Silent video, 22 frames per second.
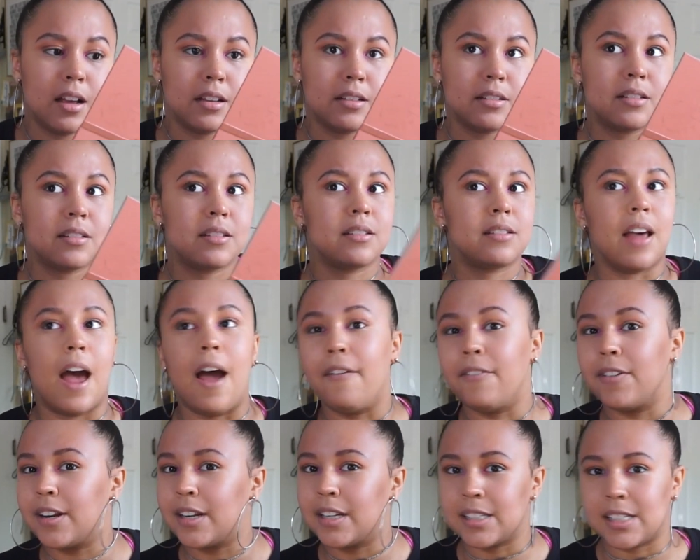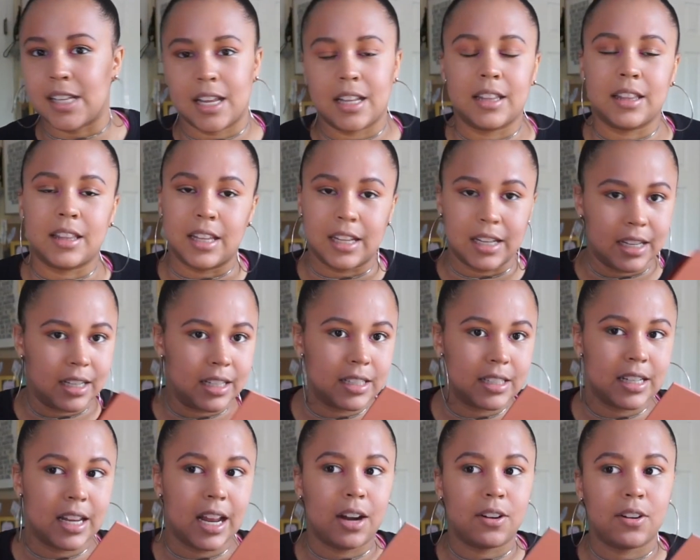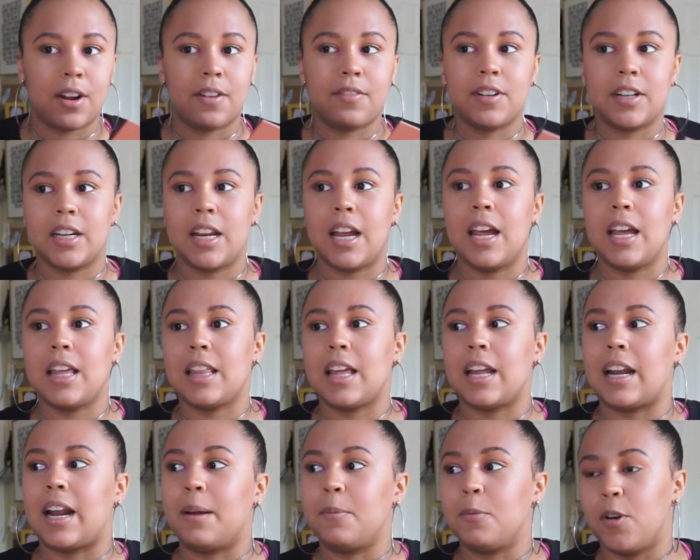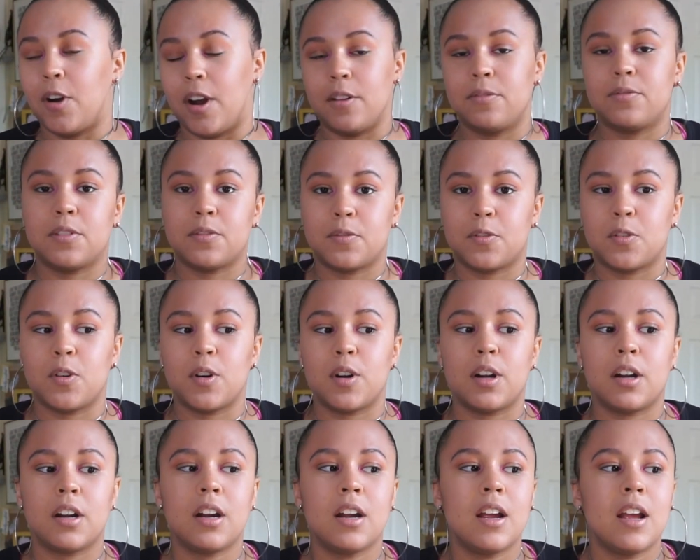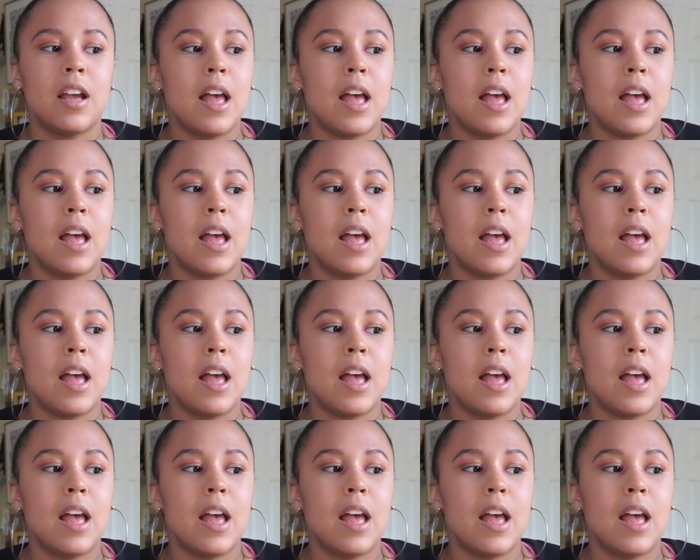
7 to 10 things down every day that I'm grateful for,